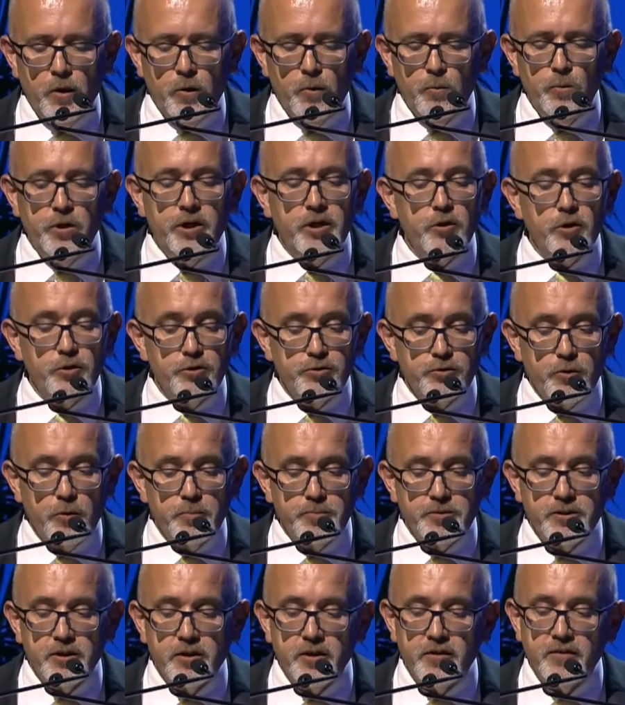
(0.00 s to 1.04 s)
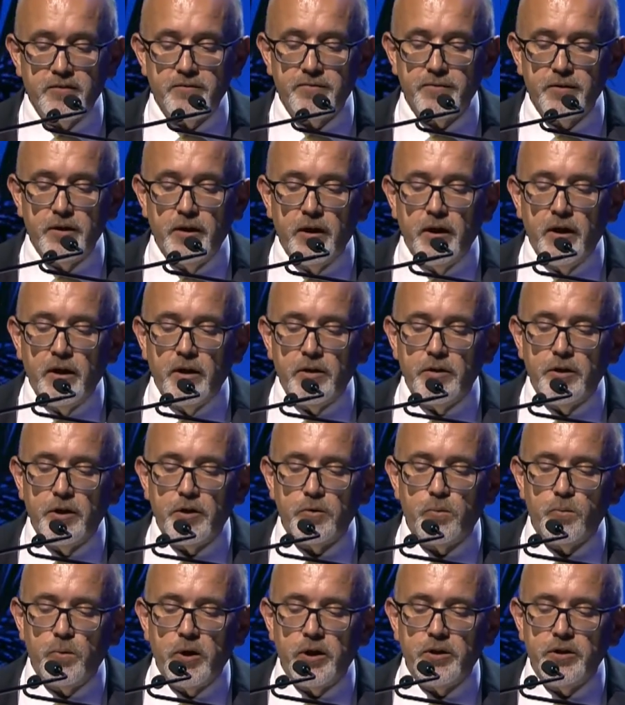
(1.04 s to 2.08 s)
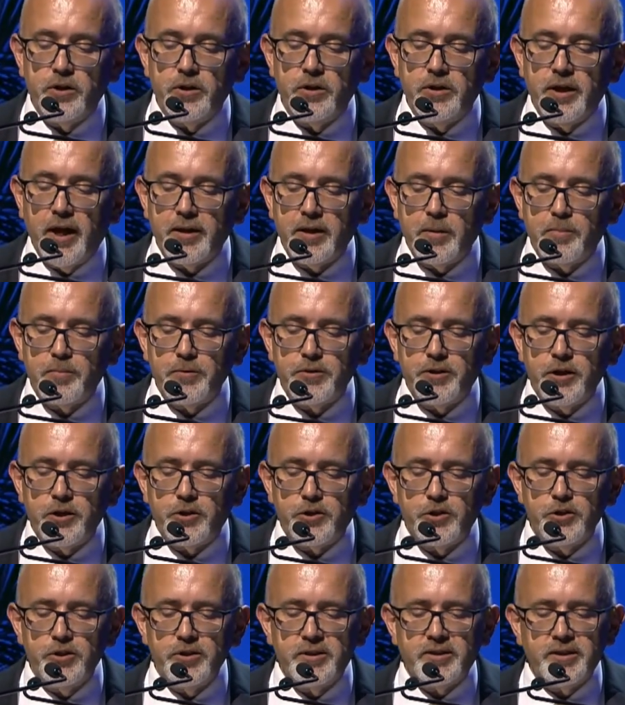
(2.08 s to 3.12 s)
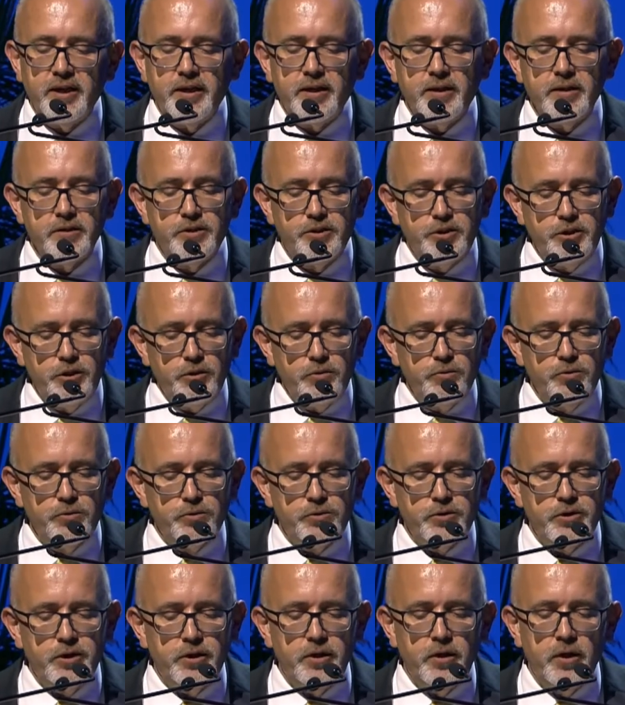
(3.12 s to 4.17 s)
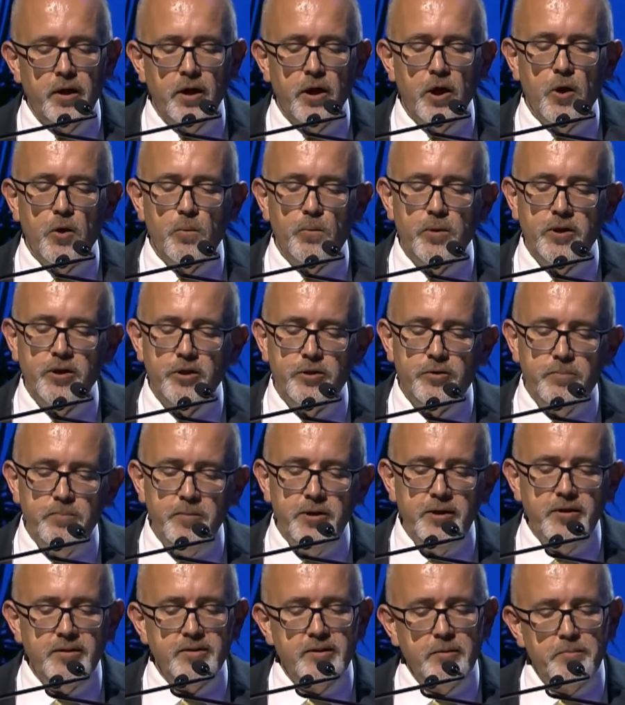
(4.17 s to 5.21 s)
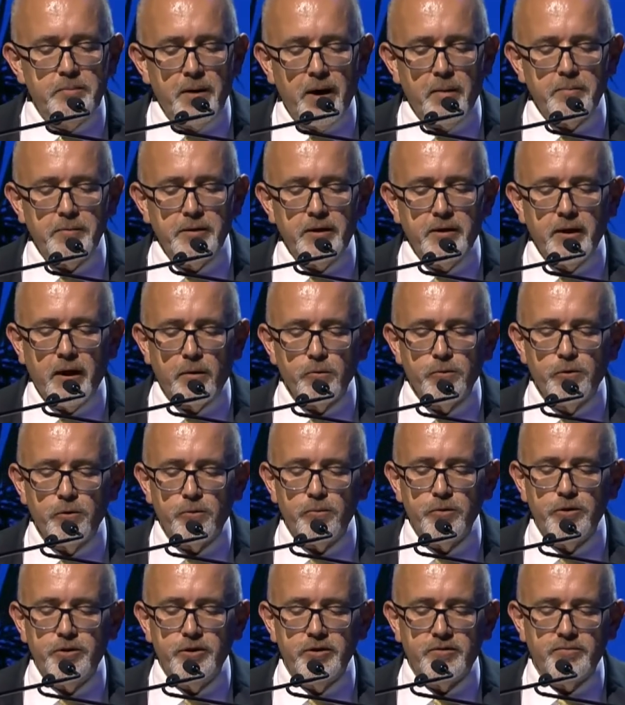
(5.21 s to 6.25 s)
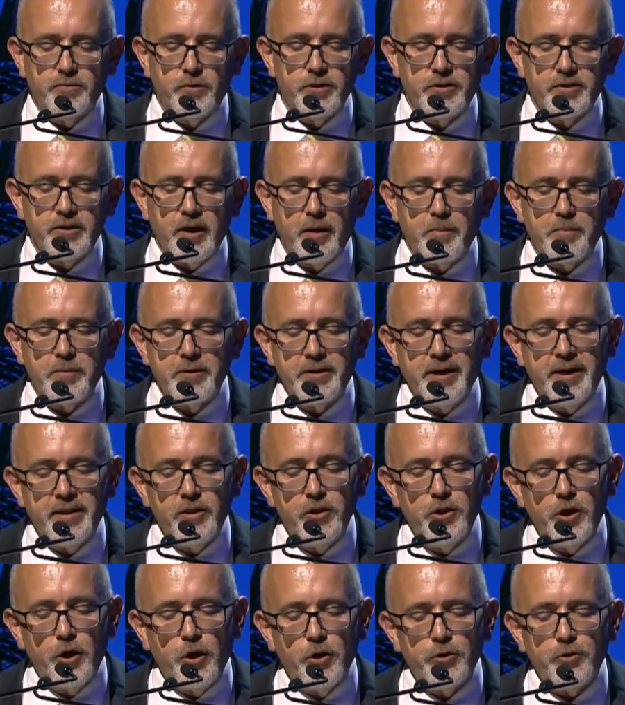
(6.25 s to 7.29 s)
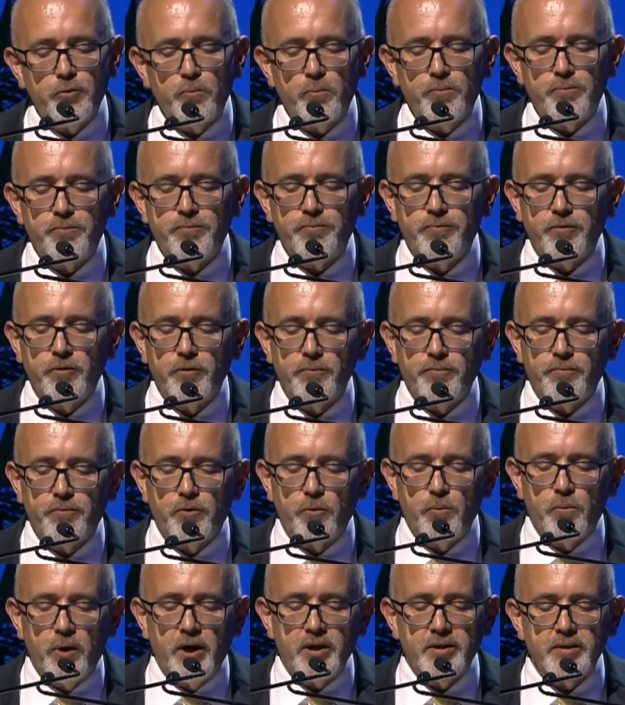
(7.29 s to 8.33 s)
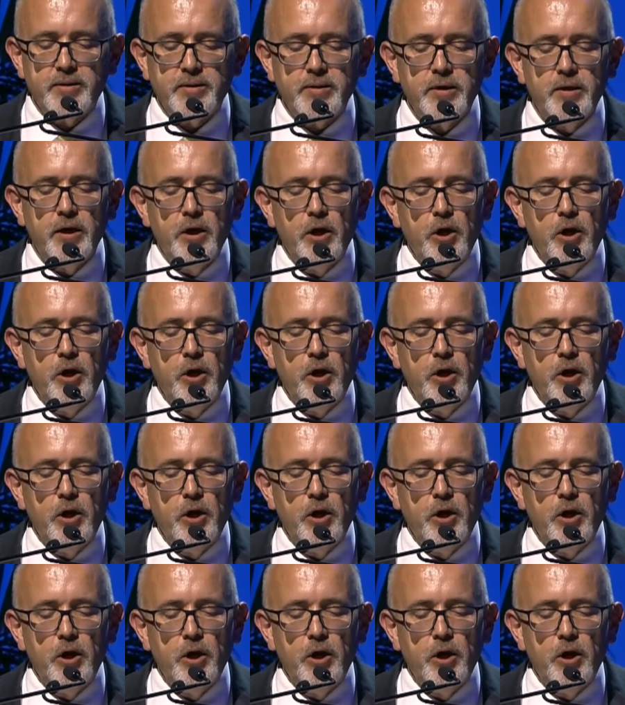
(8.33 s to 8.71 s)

We can also observe that when the data protection is taken seriously, when it means the public authorities, for example, cannot for once